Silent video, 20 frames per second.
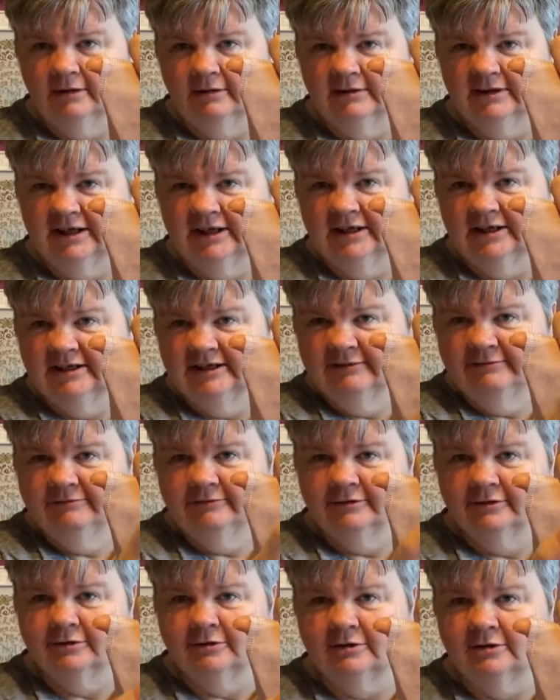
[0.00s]
in a
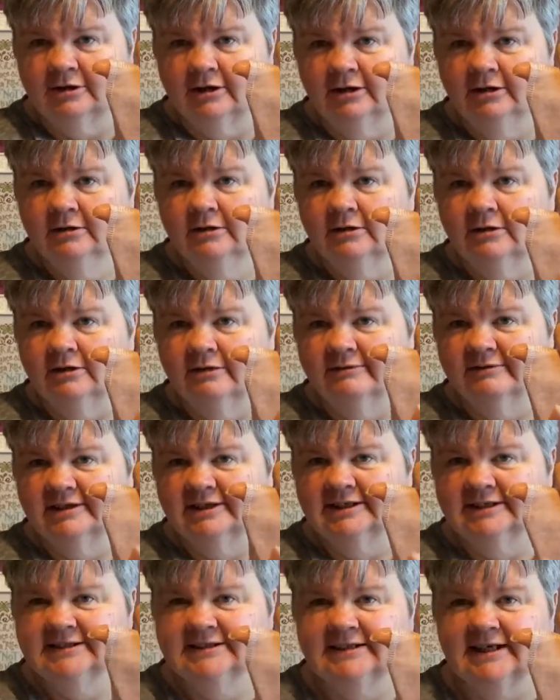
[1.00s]
different colour over
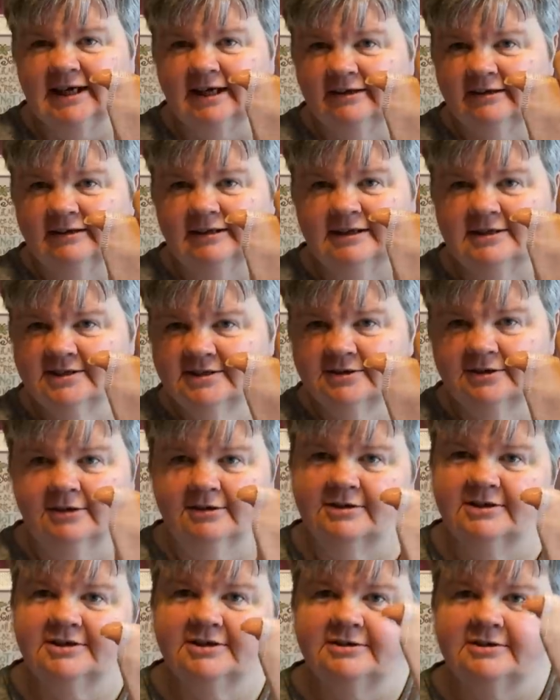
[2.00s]
this side and then sew
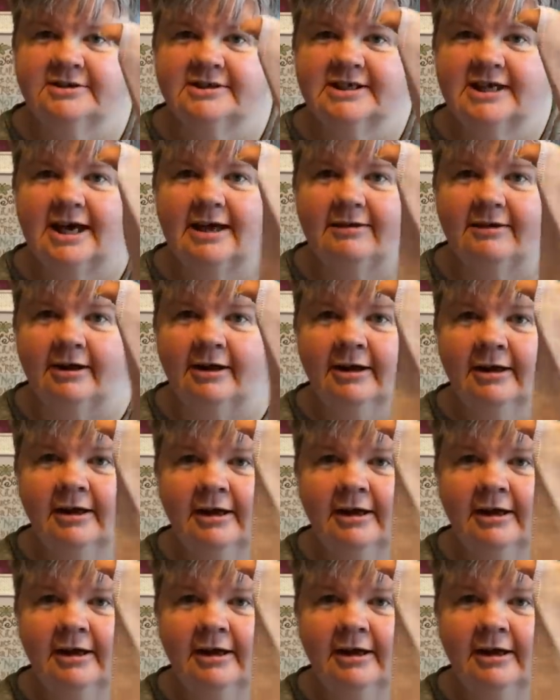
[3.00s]
the 2 together.